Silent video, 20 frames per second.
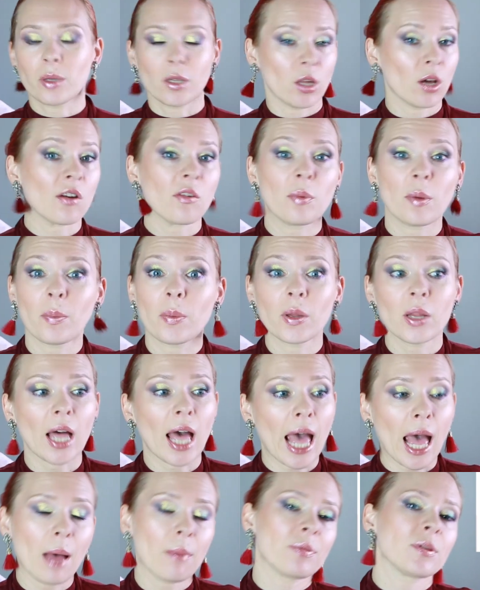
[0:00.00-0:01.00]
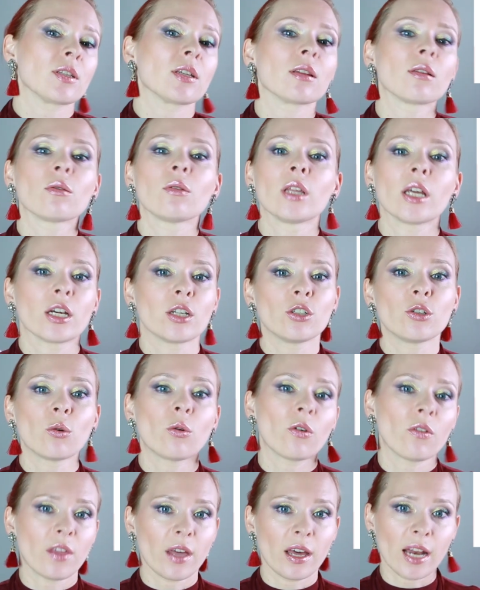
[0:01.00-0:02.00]
a lot of people absolutely
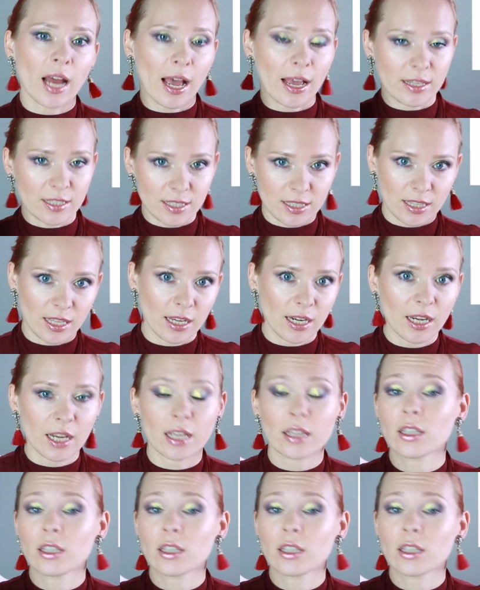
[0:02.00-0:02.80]
adore that aesthetic,